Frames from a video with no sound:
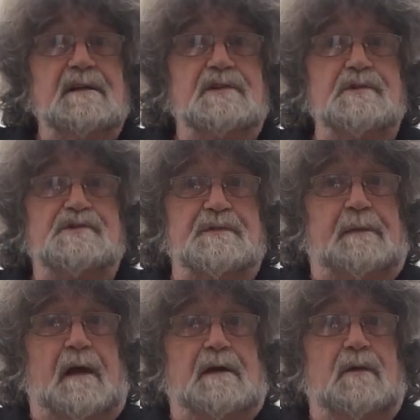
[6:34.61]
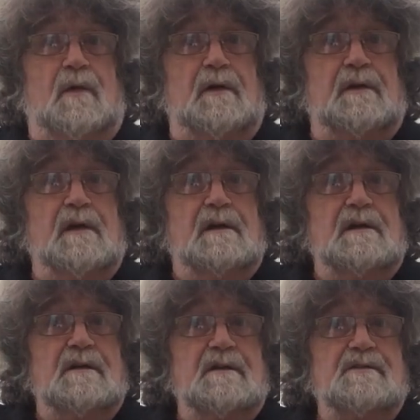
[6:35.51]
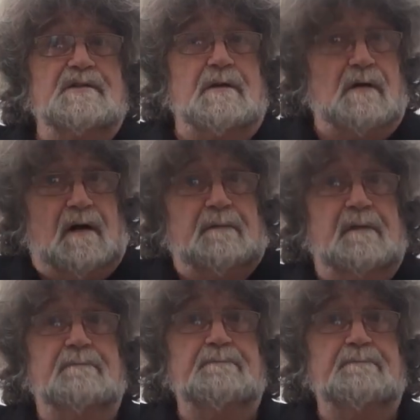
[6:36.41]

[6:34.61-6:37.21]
to supply you one. So go on,